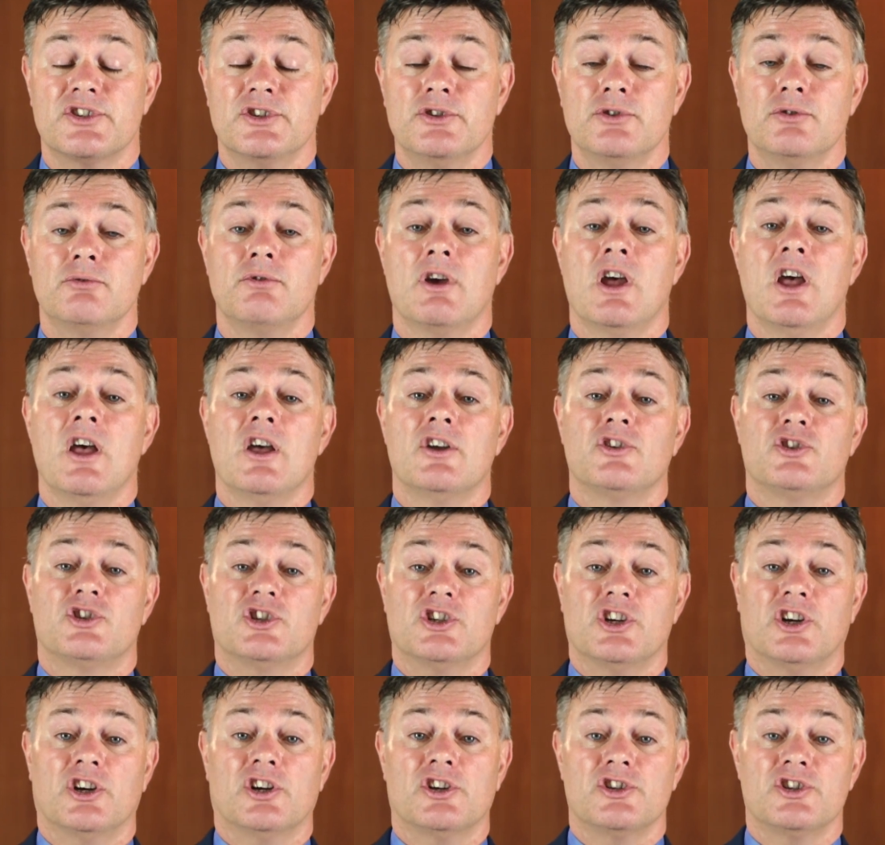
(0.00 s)
to
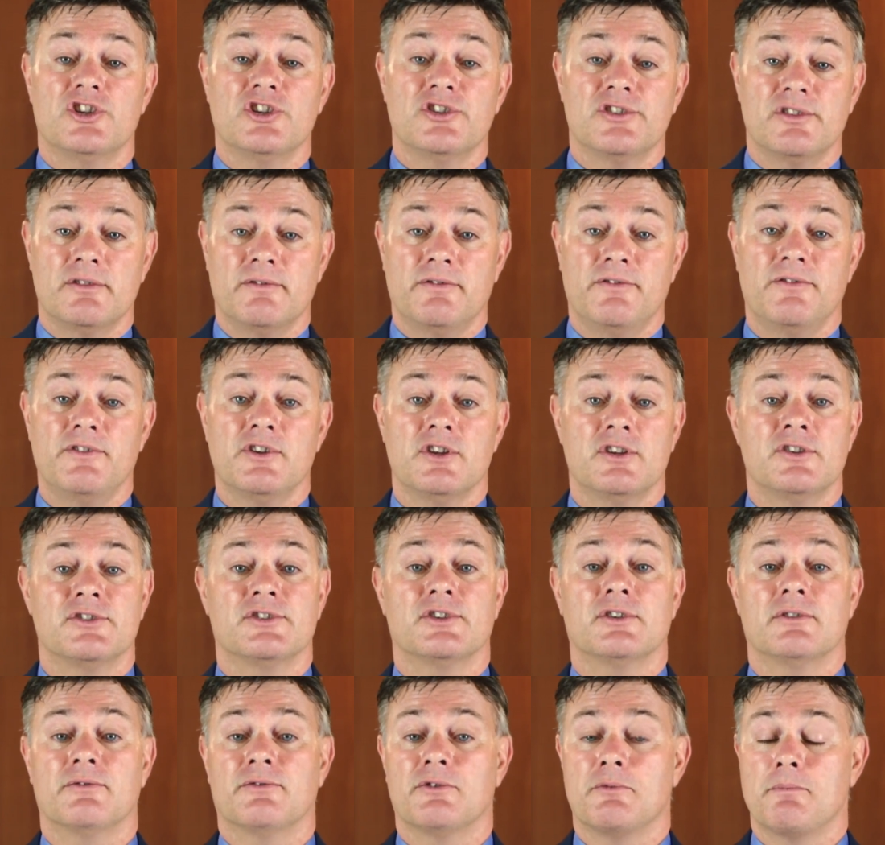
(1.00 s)
charges and fees
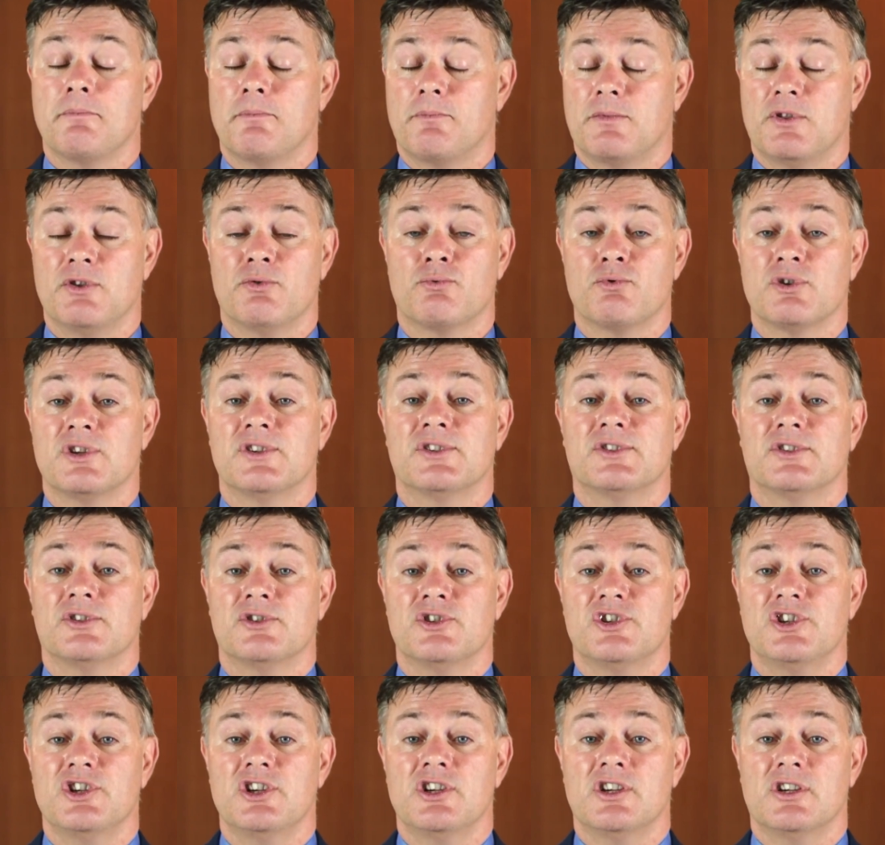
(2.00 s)
over the
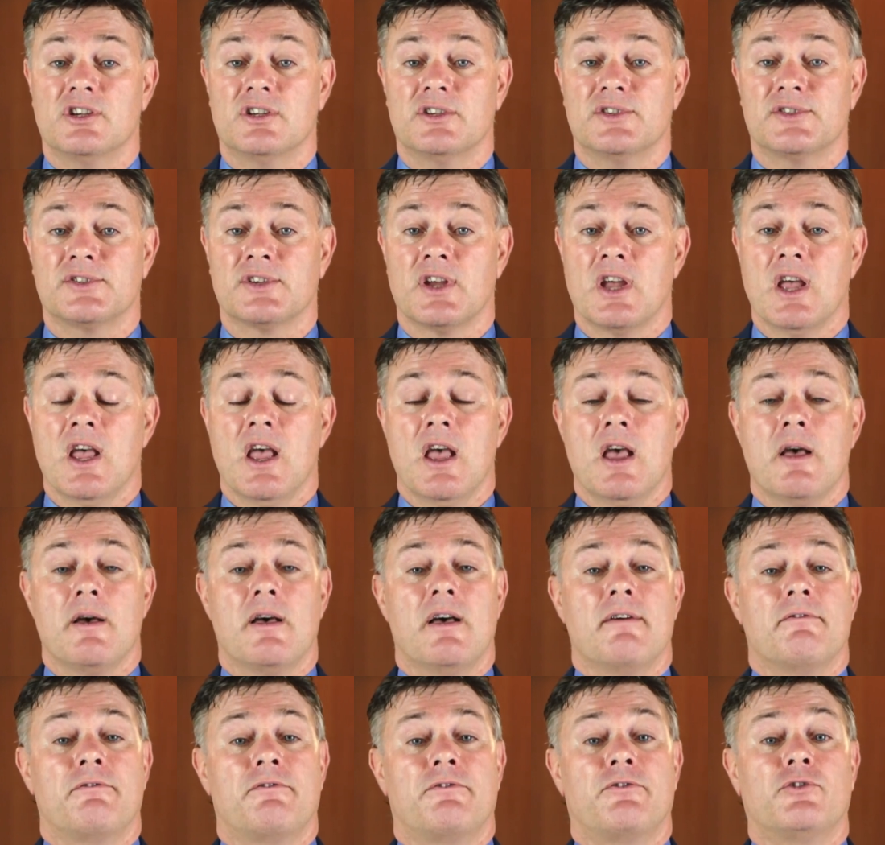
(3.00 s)
recent years.
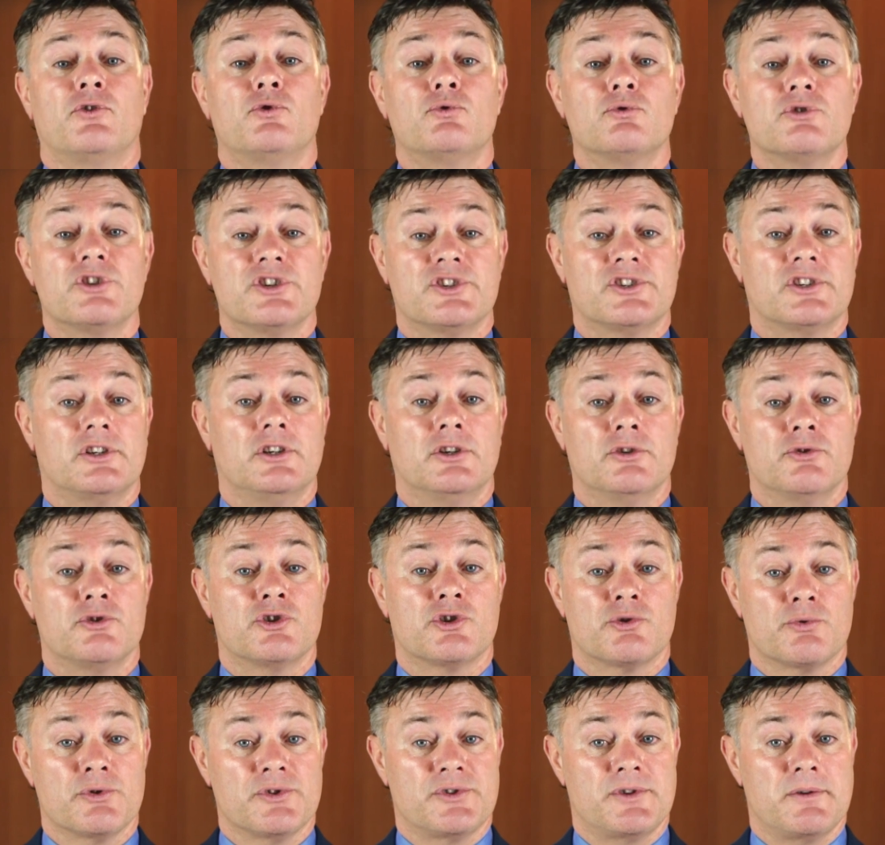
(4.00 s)
Full
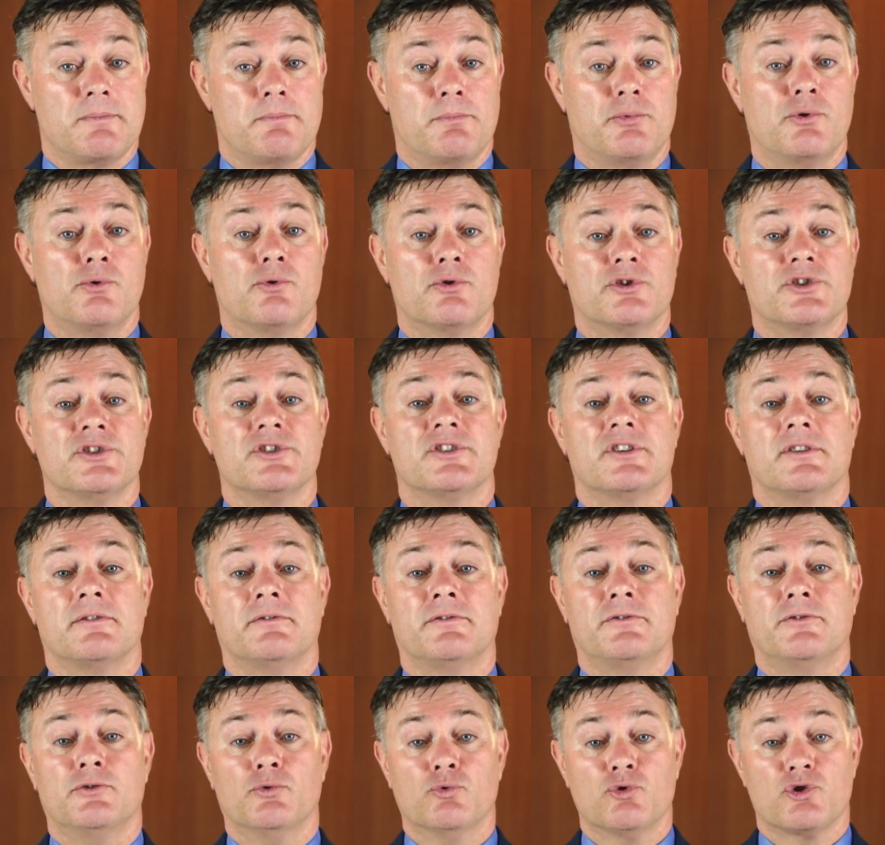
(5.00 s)
disclosure is important and
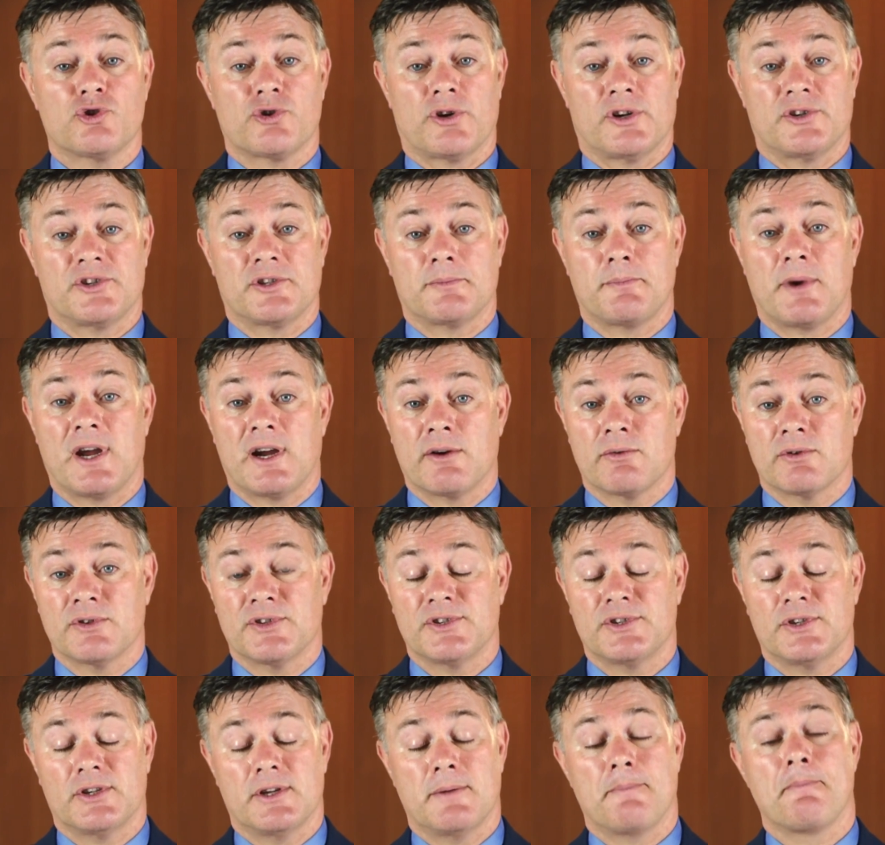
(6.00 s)
full
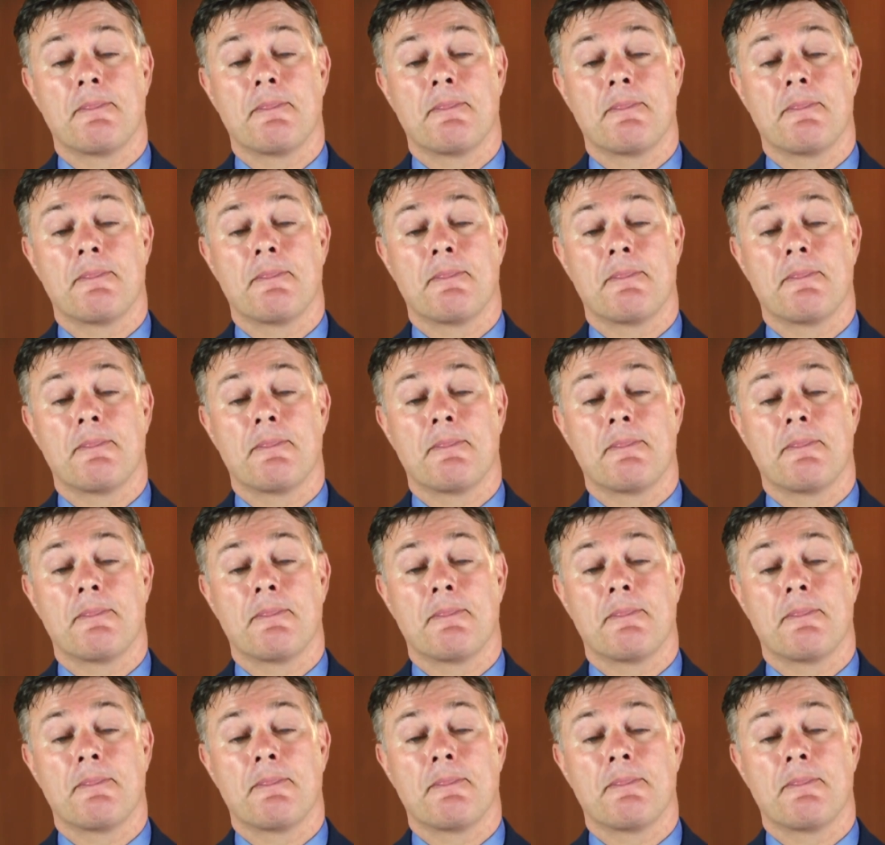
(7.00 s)
transparency.